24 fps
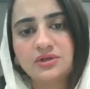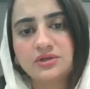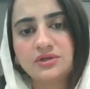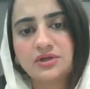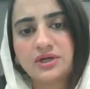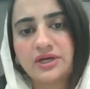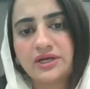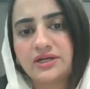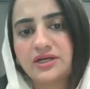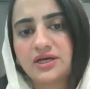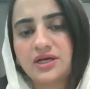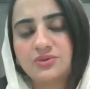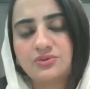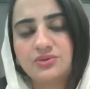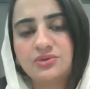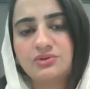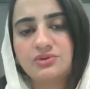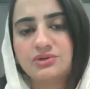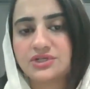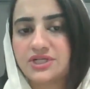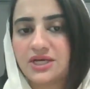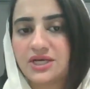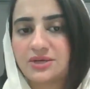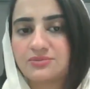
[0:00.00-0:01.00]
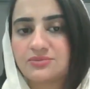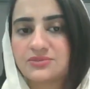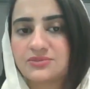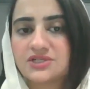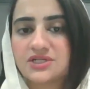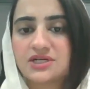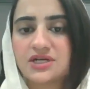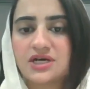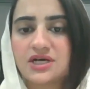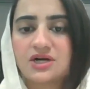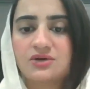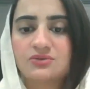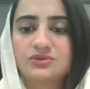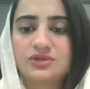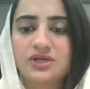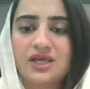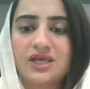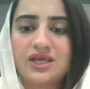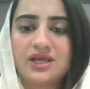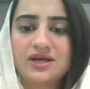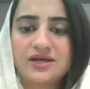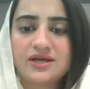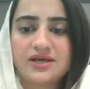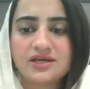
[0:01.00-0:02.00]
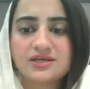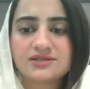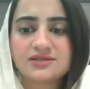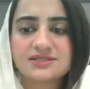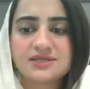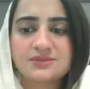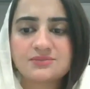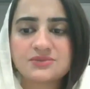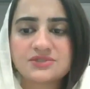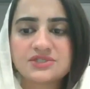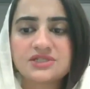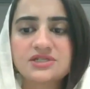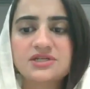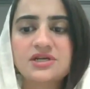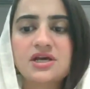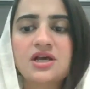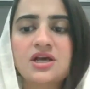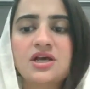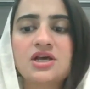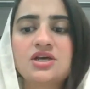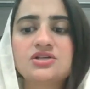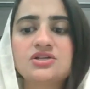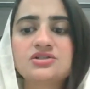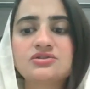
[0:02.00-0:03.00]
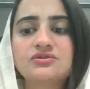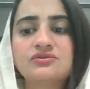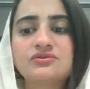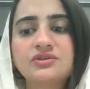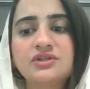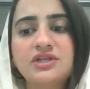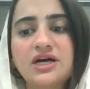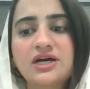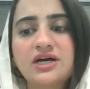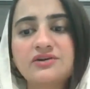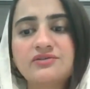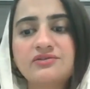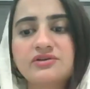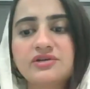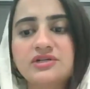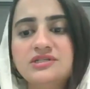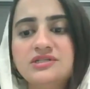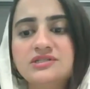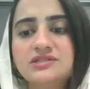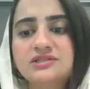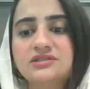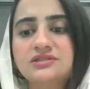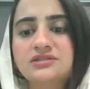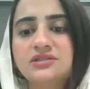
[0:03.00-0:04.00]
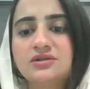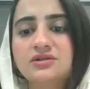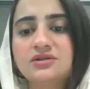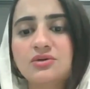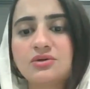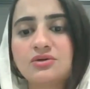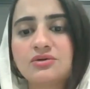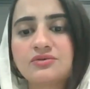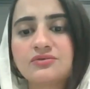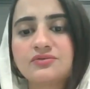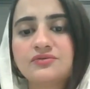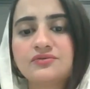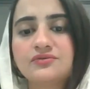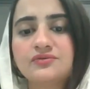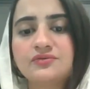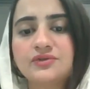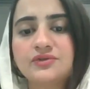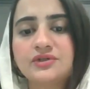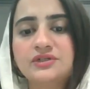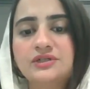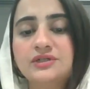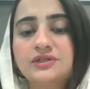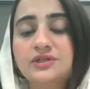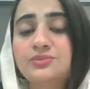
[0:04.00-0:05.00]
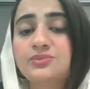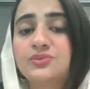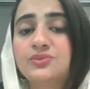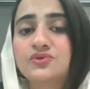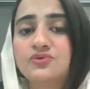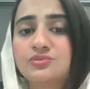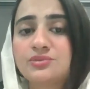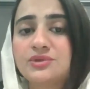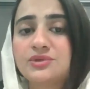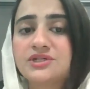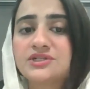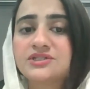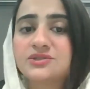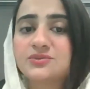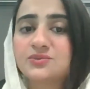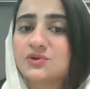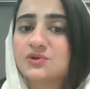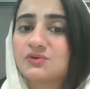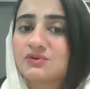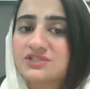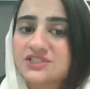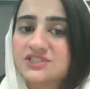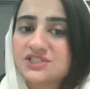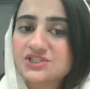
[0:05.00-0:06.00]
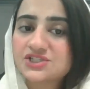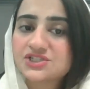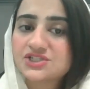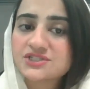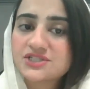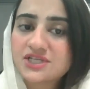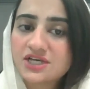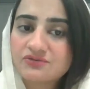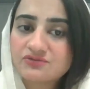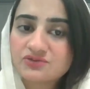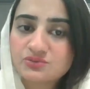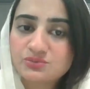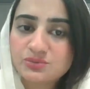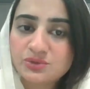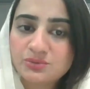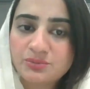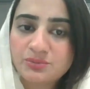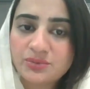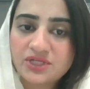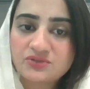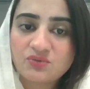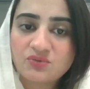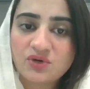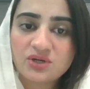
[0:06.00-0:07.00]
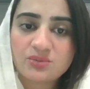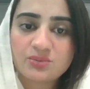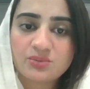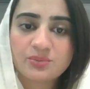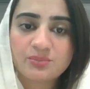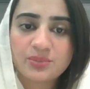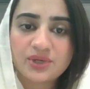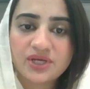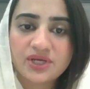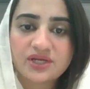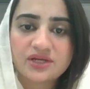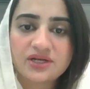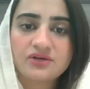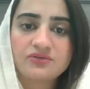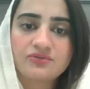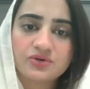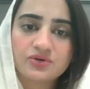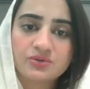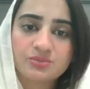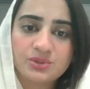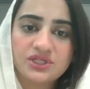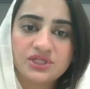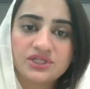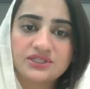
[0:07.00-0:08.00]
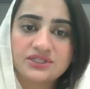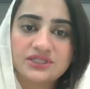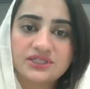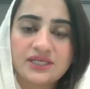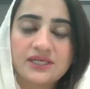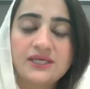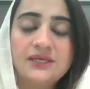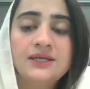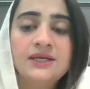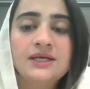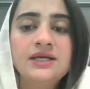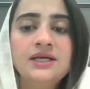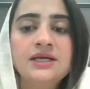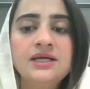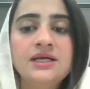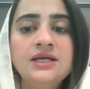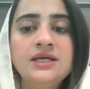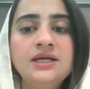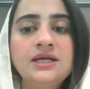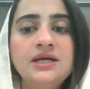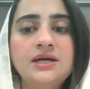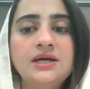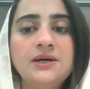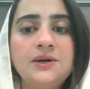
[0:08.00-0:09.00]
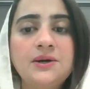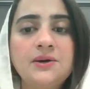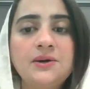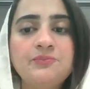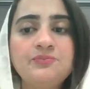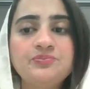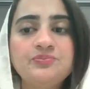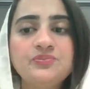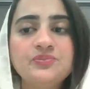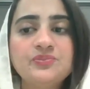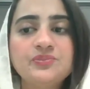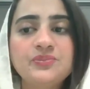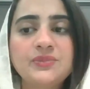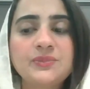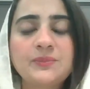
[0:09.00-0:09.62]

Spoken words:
And how you attempt and how the AI accepts it. So for that reason, a lot of improvements, improvisations have to be made while preparing for PTE. Um,